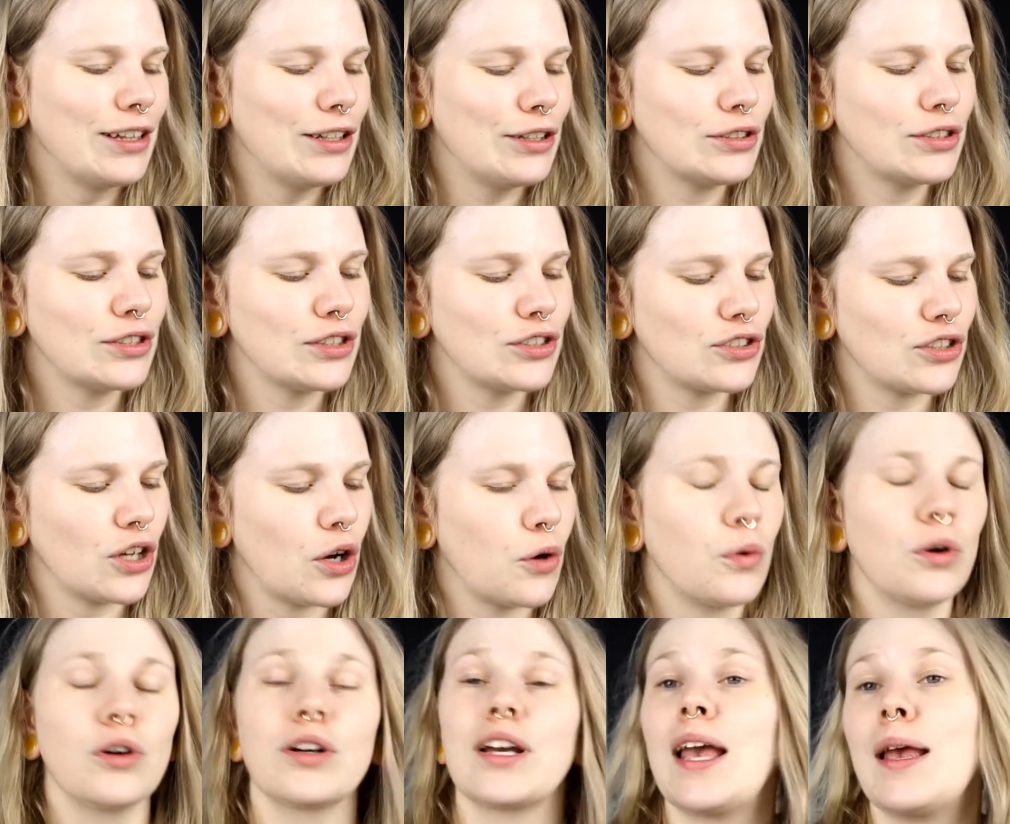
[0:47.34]
look.
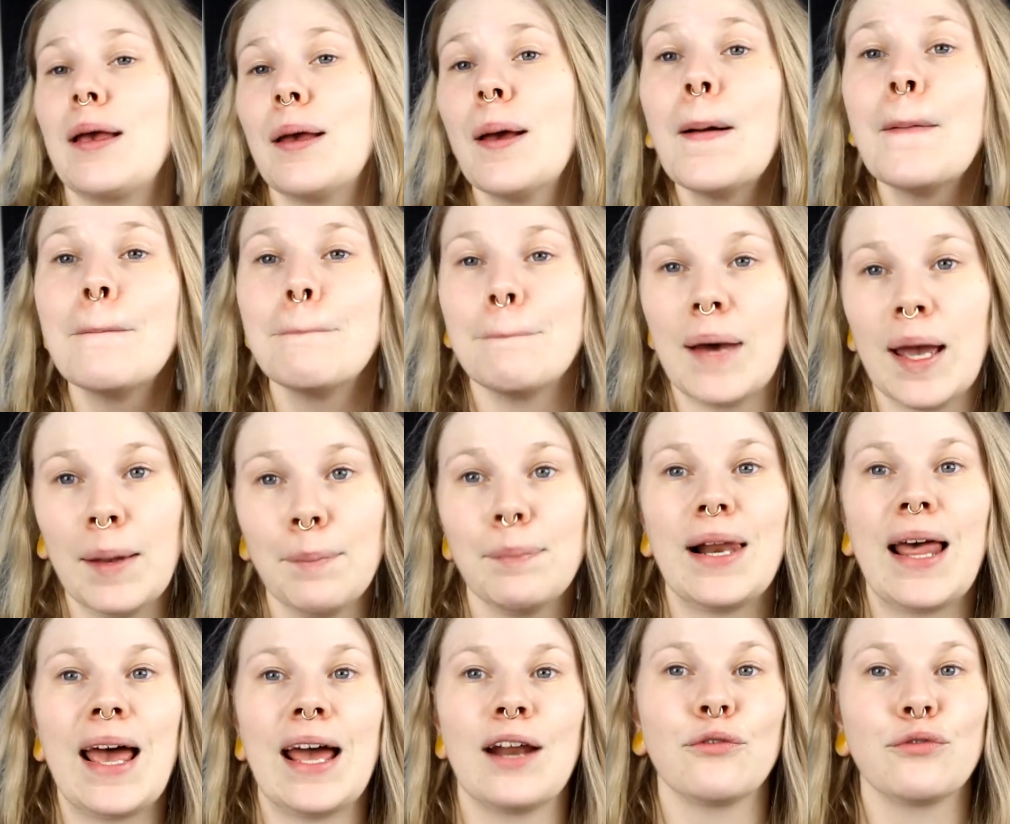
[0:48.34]
So, okay, my
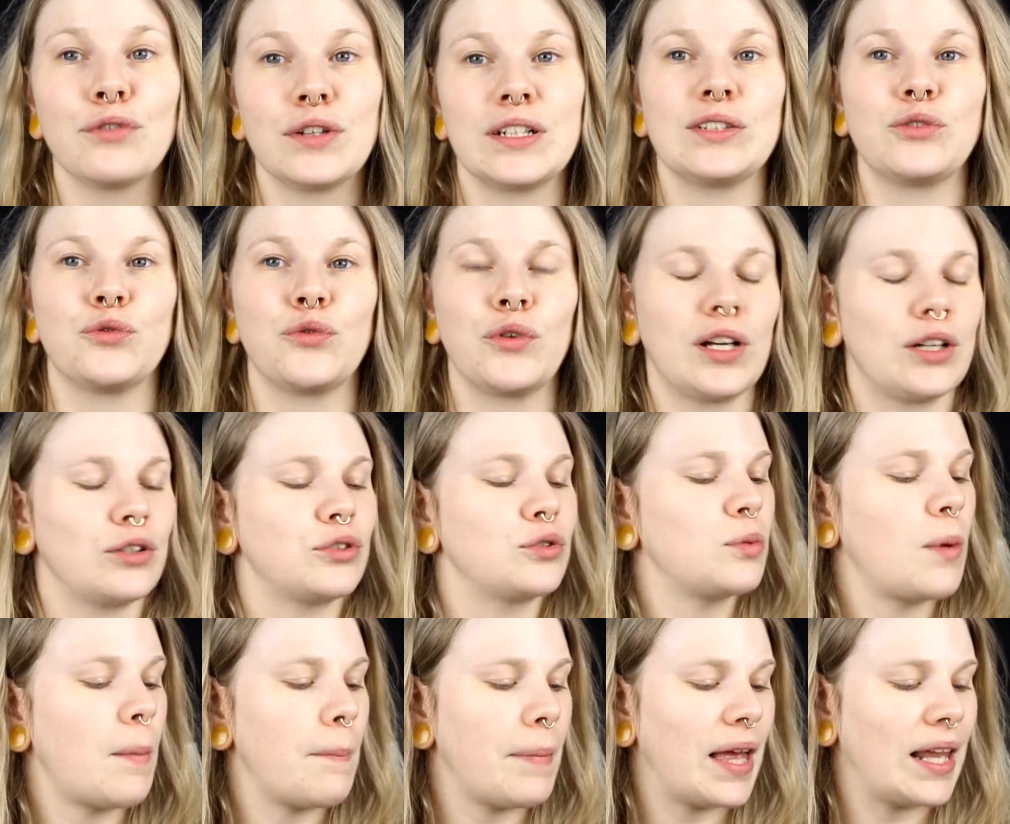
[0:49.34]
plan for this three looks,
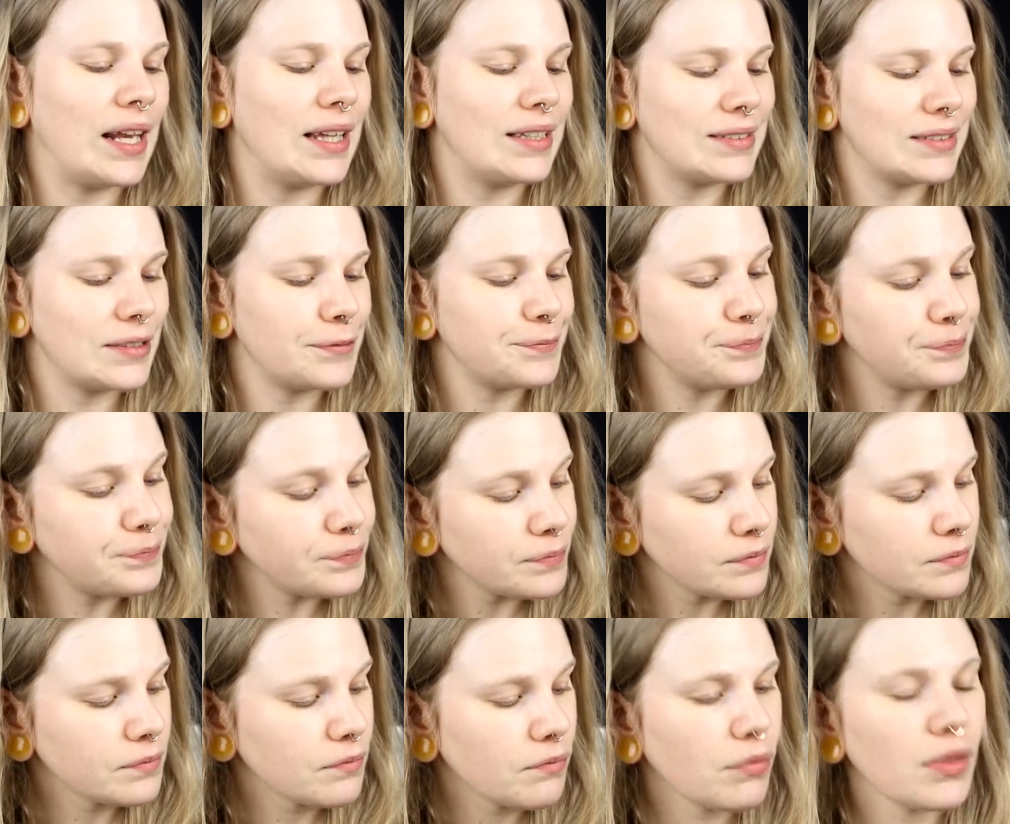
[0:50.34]
one palette.
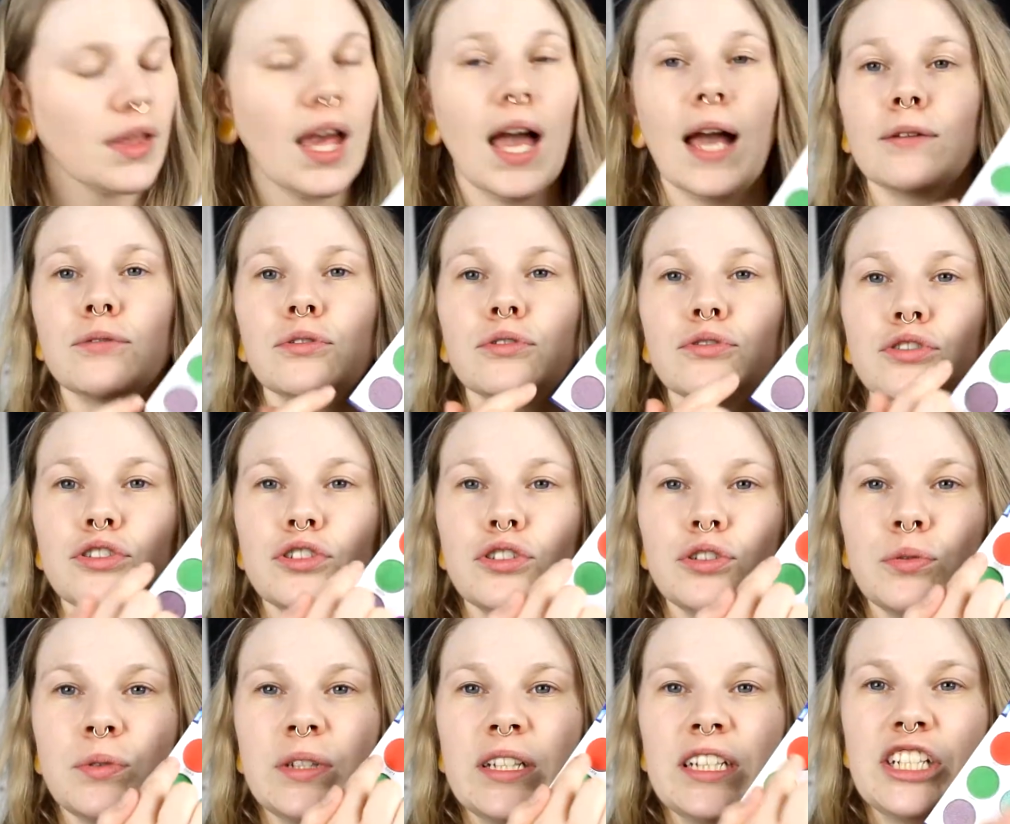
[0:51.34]
I'm going to
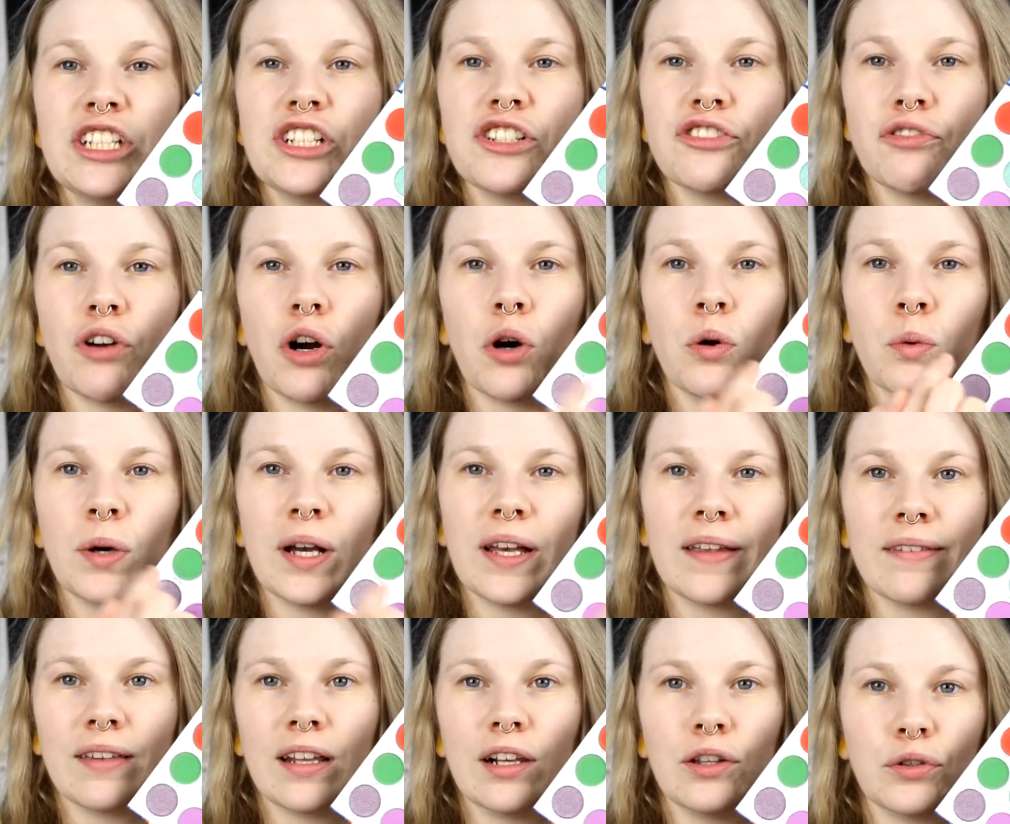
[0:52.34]
do each row
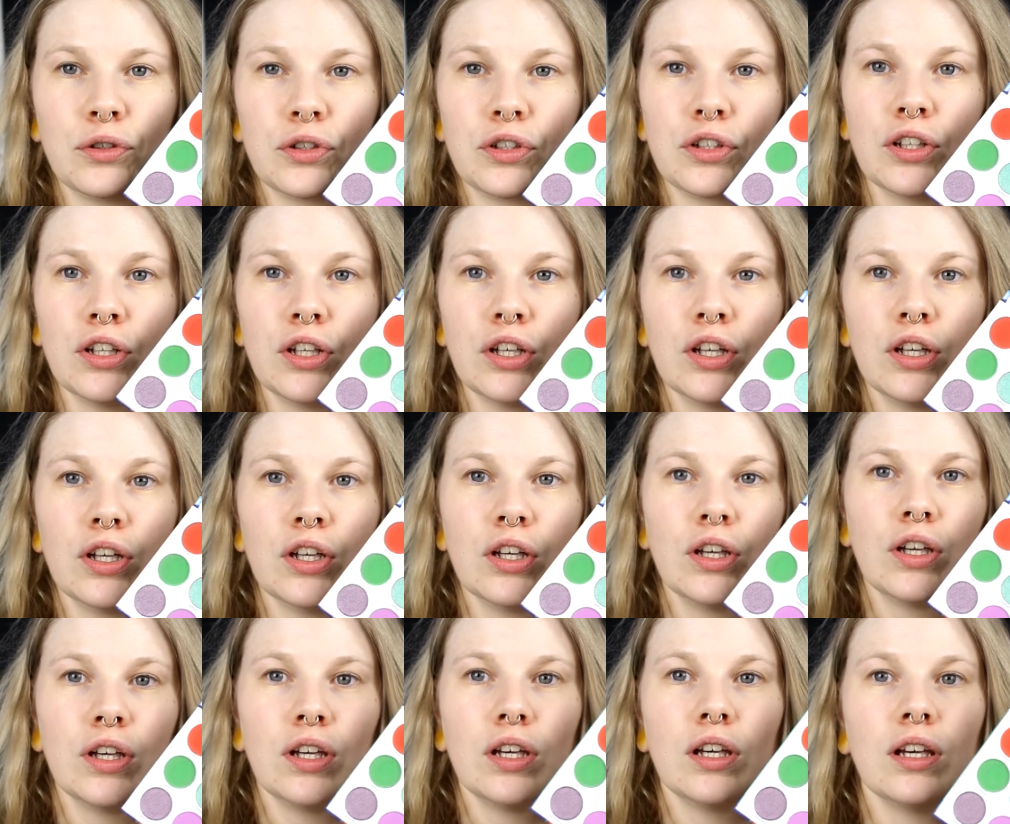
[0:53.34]
as a look.
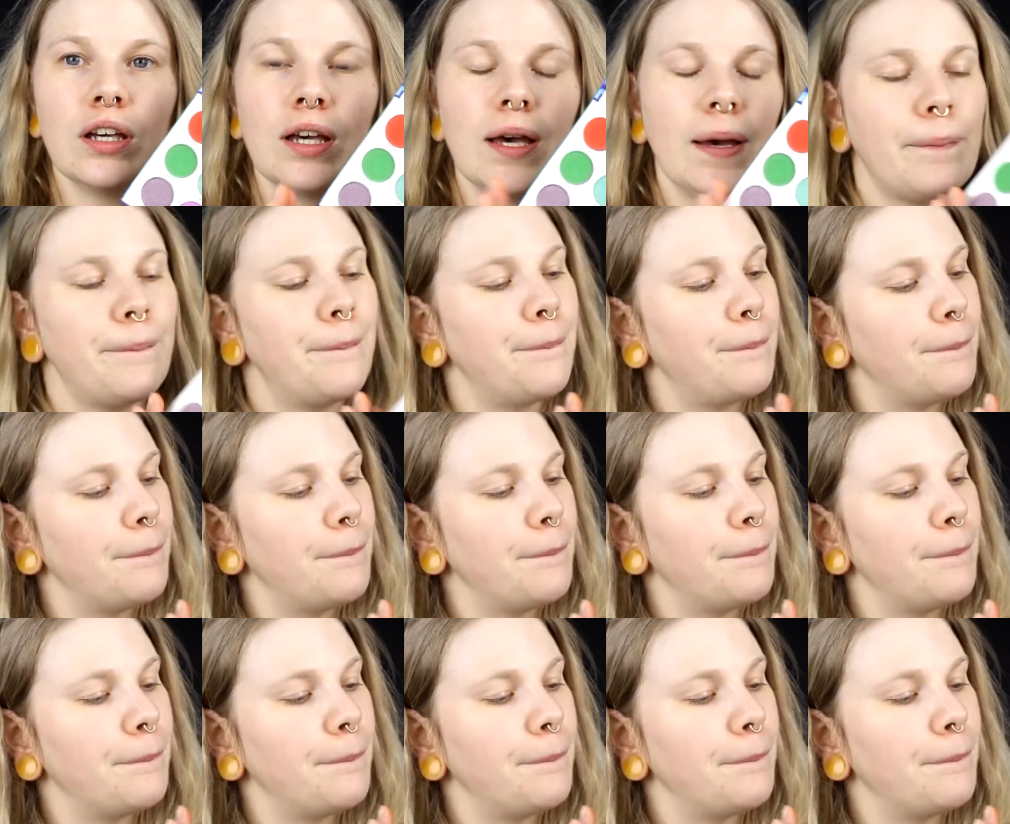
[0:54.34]
Uh,